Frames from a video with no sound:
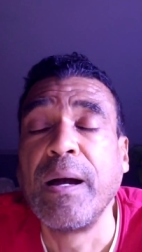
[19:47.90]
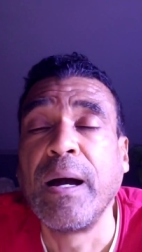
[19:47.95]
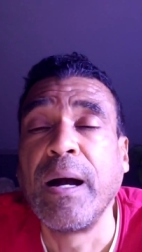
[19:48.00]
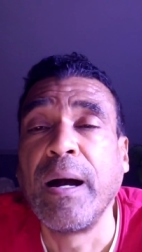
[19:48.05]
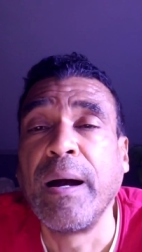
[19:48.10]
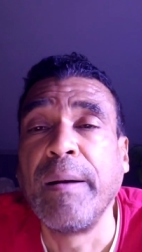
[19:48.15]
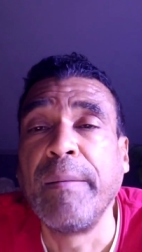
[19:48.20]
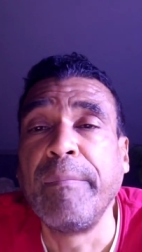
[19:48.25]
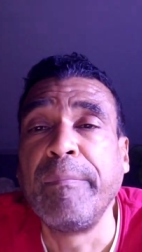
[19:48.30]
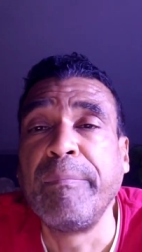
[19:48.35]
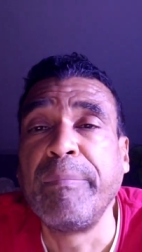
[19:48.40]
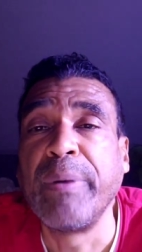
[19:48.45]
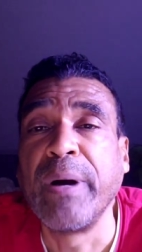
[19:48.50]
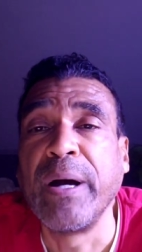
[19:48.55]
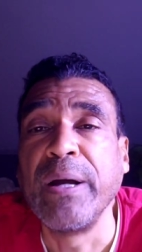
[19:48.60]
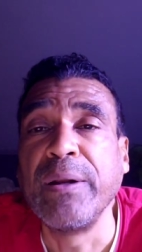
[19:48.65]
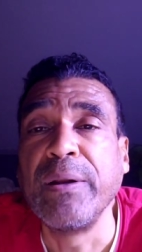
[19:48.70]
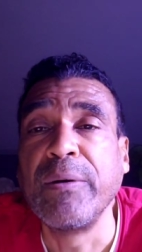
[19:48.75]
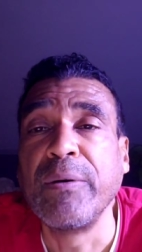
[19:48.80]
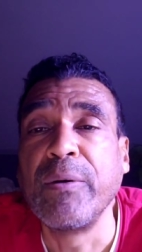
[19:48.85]
Uh,
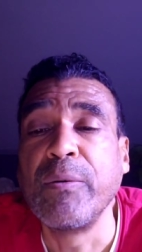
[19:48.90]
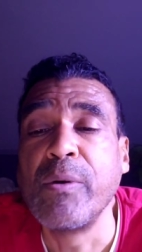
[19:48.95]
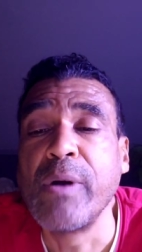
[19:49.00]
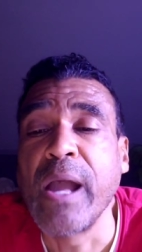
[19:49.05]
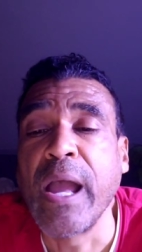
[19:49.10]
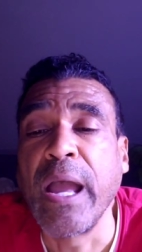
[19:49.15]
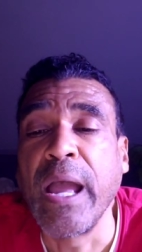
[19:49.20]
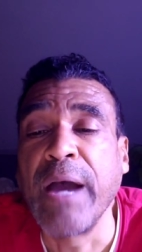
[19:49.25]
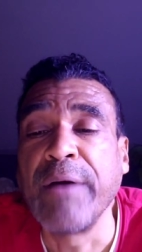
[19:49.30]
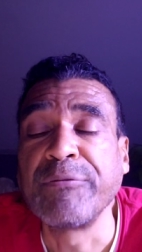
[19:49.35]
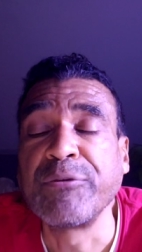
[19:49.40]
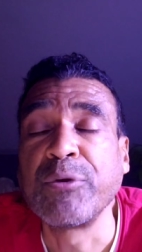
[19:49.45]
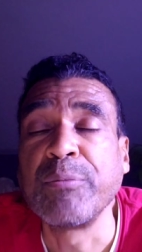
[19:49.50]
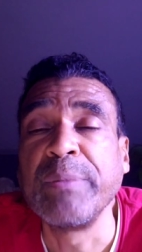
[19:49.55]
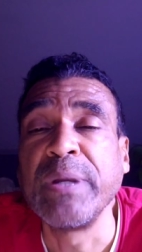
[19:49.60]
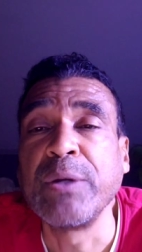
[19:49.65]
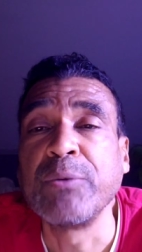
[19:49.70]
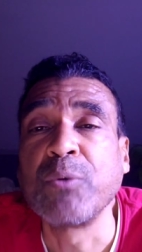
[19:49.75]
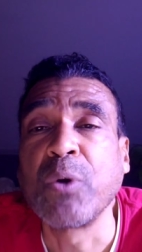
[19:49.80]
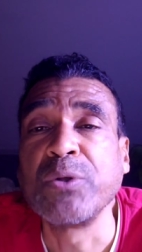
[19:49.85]
but after
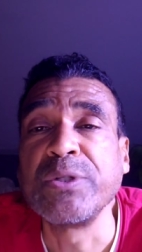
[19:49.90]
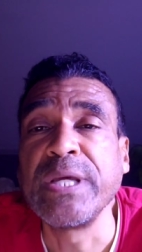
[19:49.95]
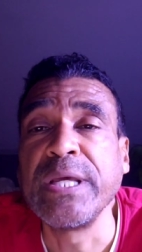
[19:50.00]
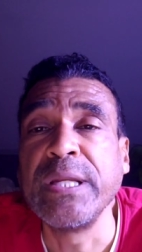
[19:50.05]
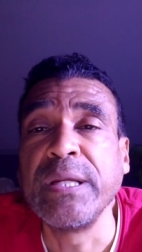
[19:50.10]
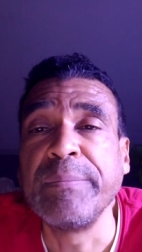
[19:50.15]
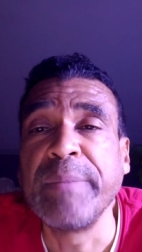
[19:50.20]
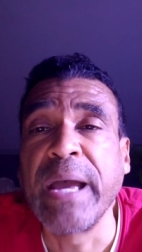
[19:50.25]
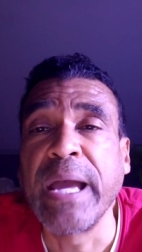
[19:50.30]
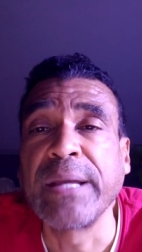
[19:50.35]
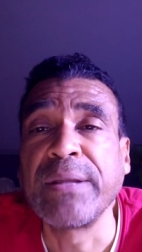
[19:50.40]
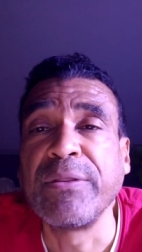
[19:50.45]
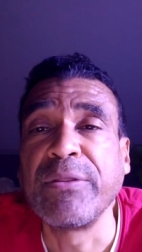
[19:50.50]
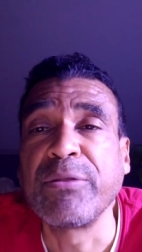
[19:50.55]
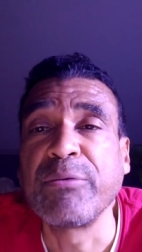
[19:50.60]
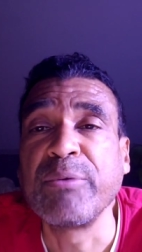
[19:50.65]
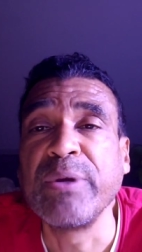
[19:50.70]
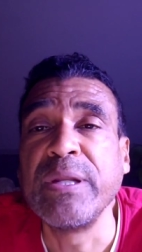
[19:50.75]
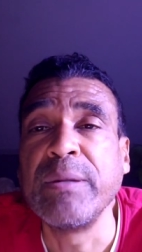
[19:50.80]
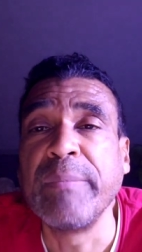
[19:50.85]
being rotated back in
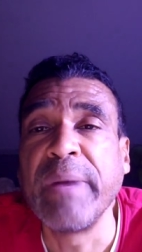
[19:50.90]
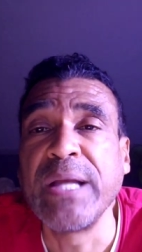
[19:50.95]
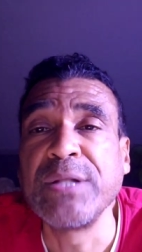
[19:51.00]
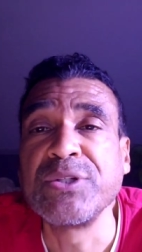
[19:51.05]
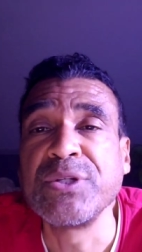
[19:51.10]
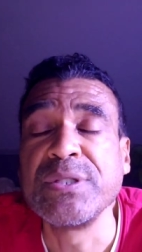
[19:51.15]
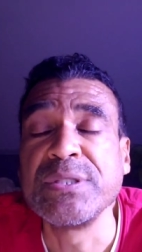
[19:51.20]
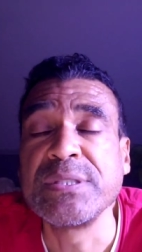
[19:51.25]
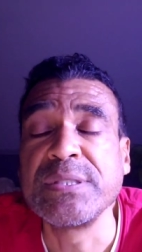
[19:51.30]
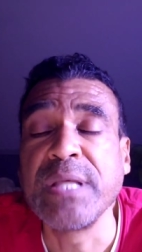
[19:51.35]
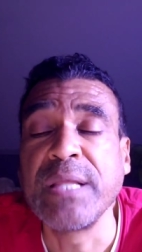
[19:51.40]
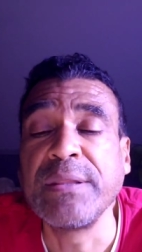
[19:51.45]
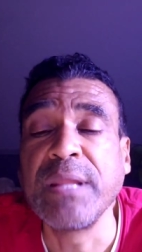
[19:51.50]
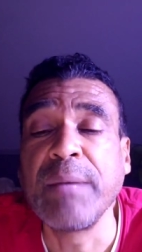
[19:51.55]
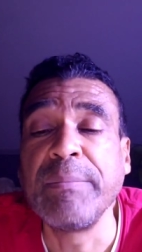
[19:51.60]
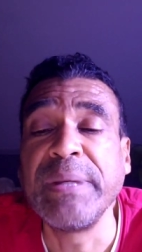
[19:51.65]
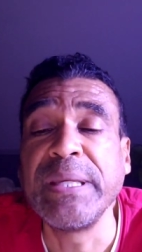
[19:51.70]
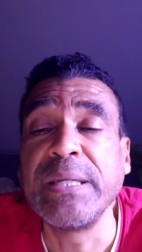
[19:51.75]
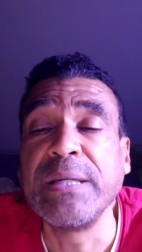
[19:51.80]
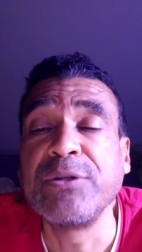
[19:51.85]
three dimensions, then
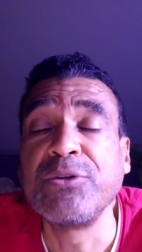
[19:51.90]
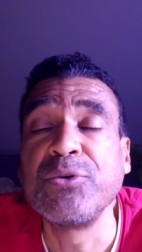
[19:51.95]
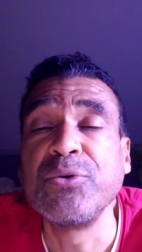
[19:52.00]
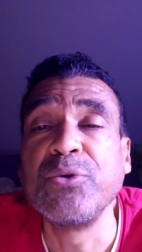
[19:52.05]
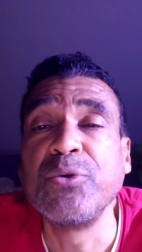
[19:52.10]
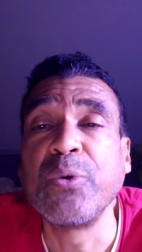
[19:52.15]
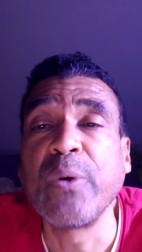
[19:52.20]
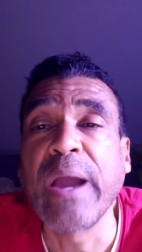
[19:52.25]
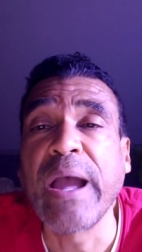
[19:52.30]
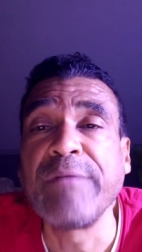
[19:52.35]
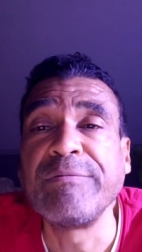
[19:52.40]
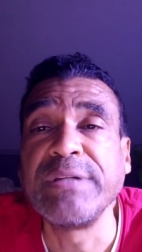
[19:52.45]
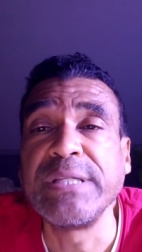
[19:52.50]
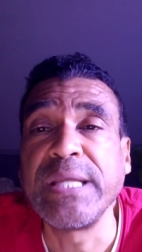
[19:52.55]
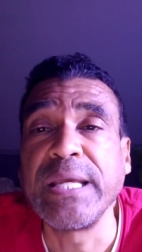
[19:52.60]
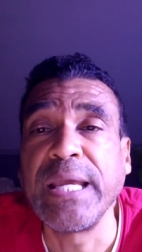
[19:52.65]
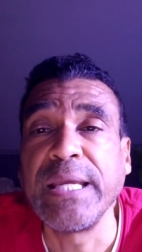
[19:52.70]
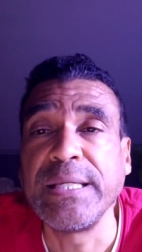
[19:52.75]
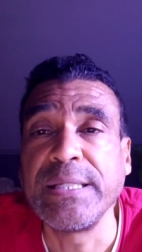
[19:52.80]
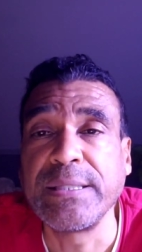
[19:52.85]
they begin to
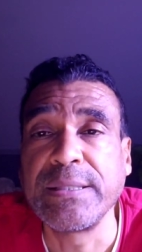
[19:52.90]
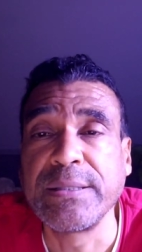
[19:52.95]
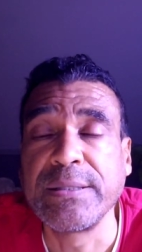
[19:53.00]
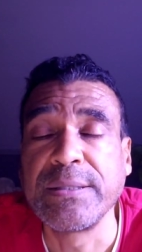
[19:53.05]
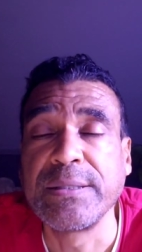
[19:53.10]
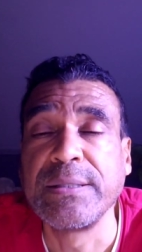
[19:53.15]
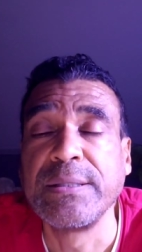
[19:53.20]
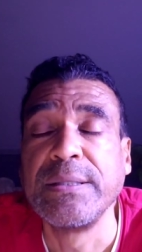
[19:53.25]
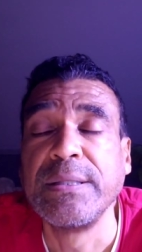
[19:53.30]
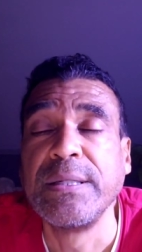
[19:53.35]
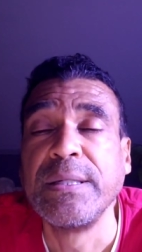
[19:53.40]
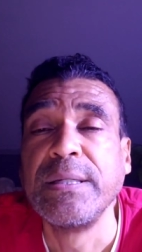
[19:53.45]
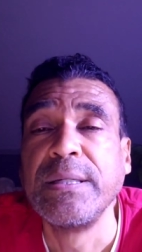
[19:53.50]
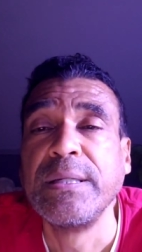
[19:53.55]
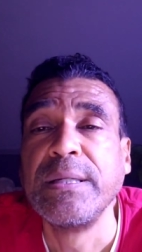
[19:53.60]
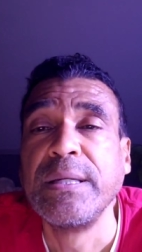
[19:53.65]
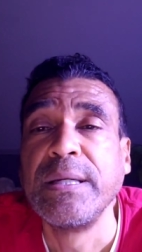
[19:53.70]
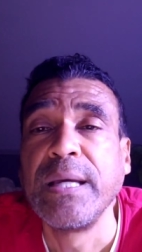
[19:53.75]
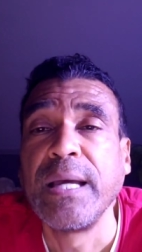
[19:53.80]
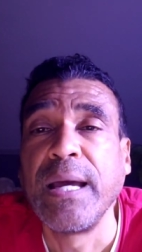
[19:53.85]
gravitate
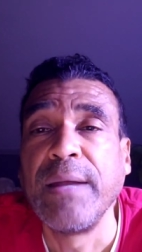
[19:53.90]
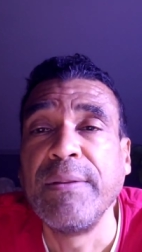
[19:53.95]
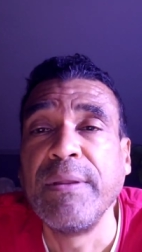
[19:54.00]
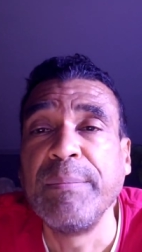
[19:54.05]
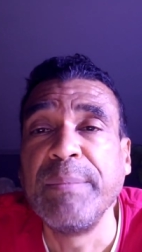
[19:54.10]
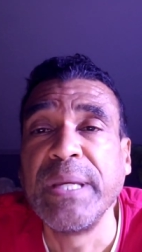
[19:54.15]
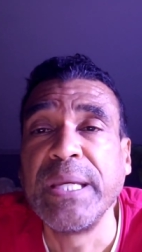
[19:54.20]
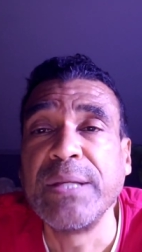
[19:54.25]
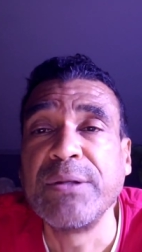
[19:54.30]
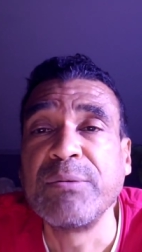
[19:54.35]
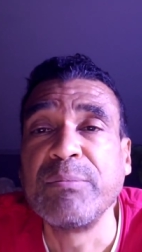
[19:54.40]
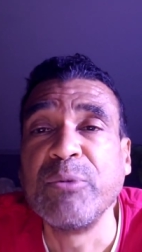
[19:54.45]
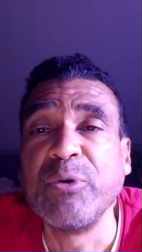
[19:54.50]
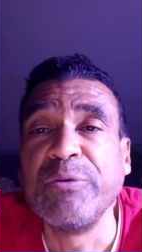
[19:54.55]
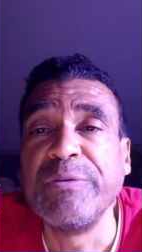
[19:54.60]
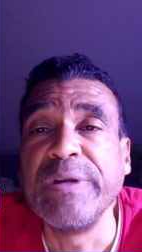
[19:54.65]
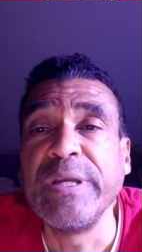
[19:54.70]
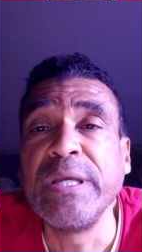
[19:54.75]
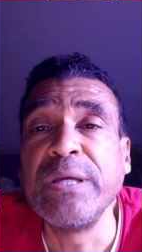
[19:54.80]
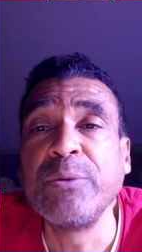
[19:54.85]
and they begin to
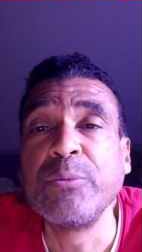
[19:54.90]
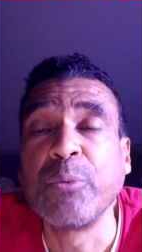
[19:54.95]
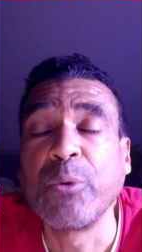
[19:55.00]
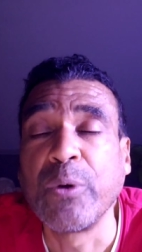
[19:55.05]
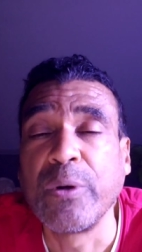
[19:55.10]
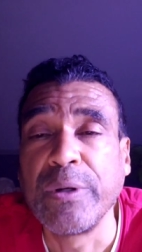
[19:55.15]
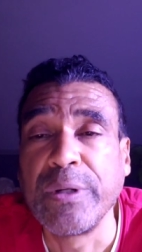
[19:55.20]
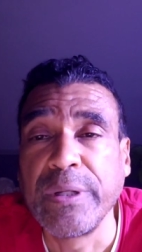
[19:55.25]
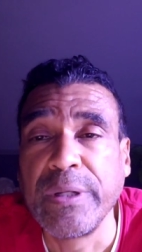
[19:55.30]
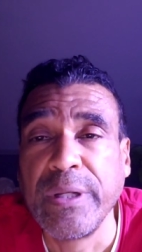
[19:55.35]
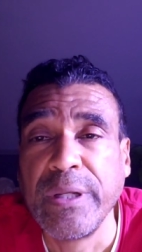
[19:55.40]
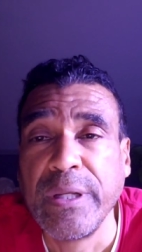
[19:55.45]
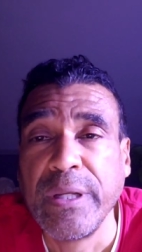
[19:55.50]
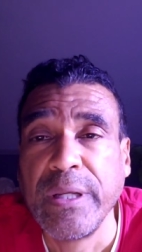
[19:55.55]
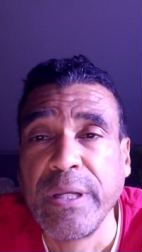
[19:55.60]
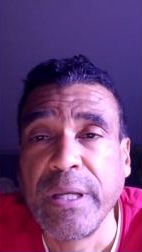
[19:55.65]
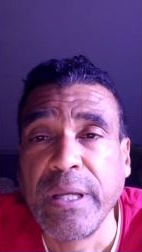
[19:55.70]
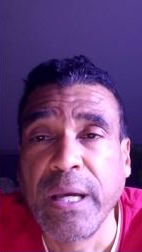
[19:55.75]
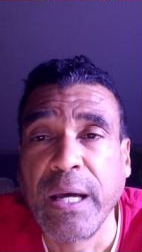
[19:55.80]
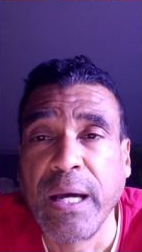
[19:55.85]
move inward
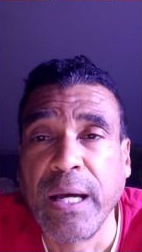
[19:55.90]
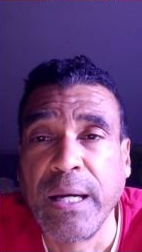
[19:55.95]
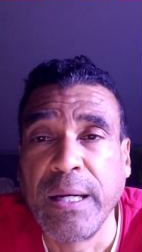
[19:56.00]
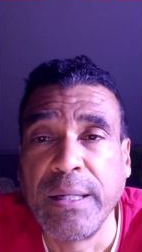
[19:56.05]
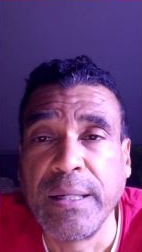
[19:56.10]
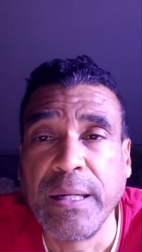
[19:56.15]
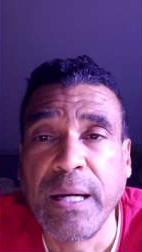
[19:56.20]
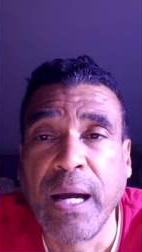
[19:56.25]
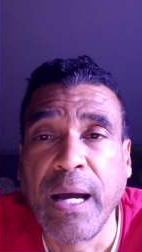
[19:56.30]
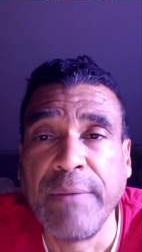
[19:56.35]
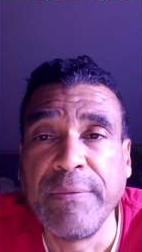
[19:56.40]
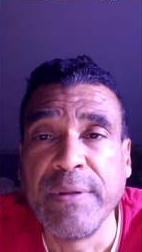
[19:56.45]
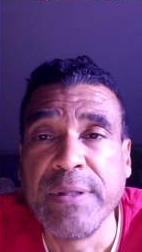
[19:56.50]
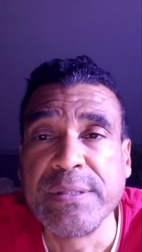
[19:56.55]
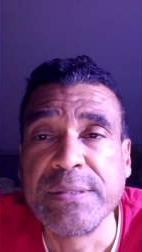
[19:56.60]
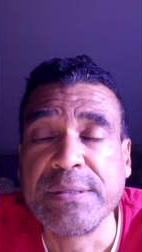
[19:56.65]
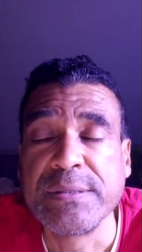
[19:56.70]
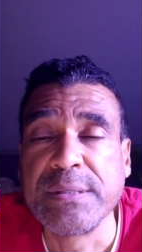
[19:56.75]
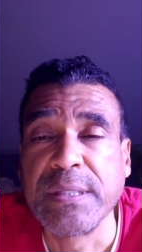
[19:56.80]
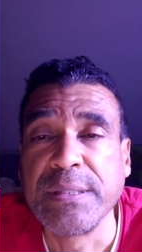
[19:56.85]
uh, on
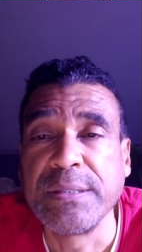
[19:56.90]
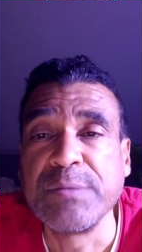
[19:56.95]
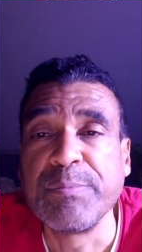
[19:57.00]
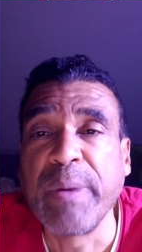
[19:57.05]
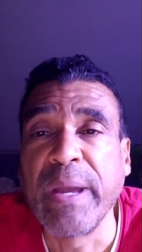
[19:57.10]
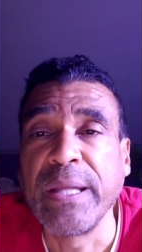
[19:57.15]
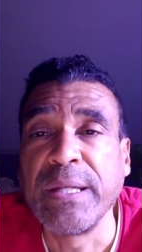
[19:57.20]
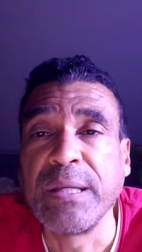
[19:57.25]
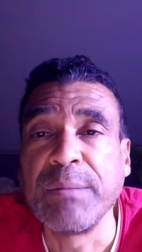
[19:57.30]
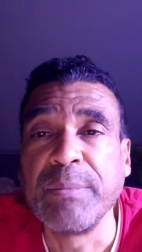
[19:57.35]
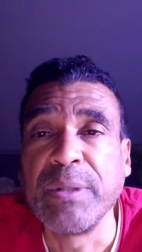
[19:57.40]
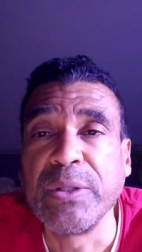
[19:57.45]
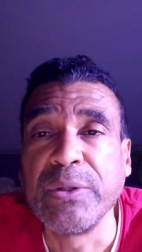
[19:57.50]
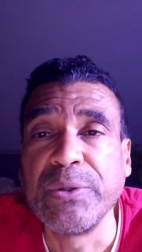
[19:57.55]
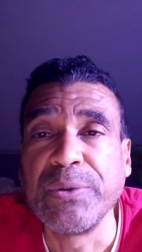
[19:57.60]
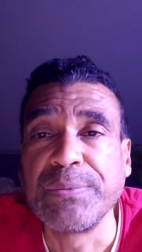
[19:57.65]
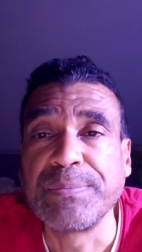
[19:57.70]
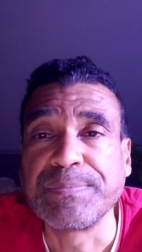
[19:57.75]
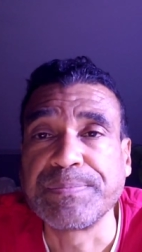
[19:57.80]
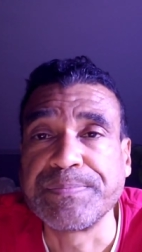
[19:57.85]
this expanding
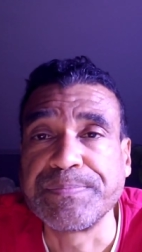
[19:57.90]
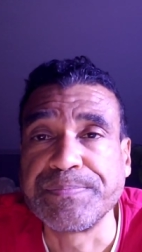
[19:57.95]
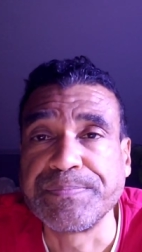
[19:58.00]
balloon.